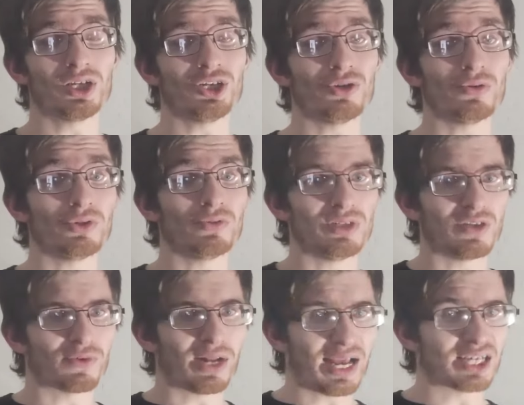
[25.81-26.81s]
do
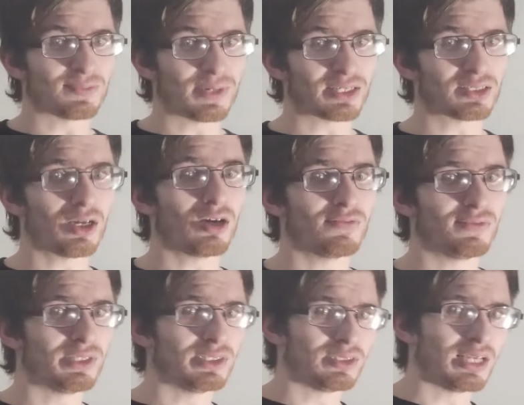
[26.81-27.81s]
different aspects of
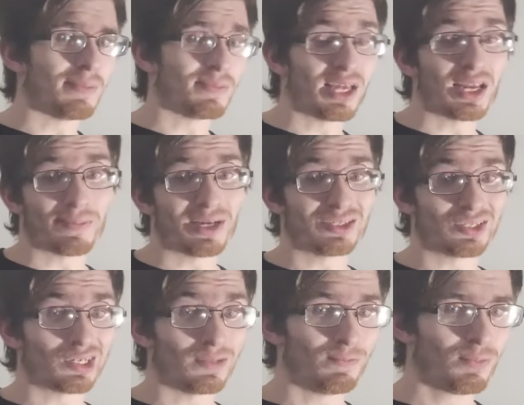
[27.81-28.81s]
the same thing,
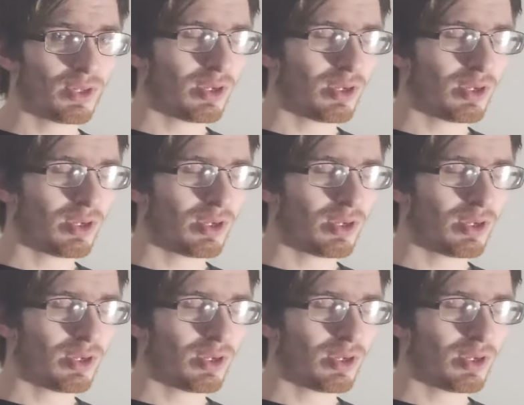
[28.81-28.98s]
basically.